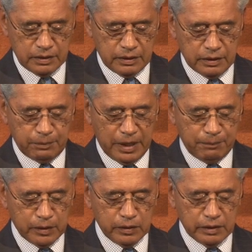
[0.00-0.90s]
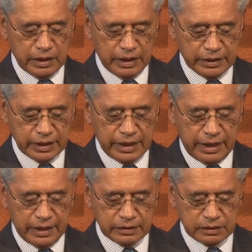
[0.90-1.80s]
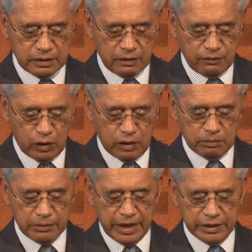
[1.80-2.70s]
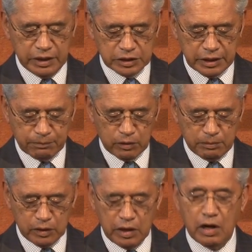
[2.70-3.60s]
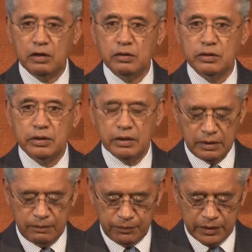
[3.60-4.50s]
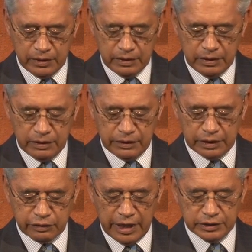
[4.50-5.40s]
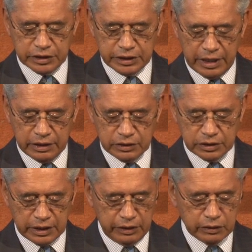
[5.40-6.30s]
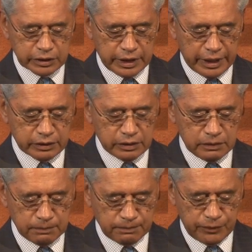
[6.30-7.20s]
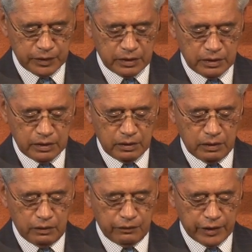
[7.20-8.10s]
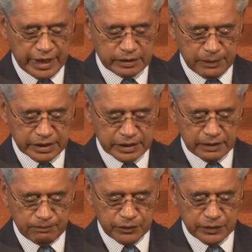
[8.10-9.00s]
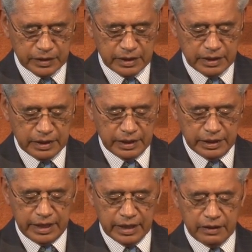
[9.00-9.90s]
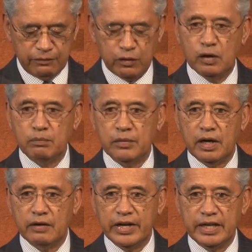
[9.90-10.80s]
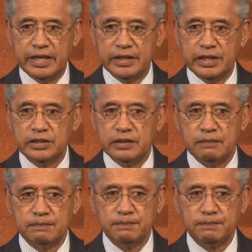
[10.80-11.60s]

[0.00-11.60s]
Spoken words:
And the people and the land form an inseparable whole that transcends legal title, or for that matter, any other form of alienation.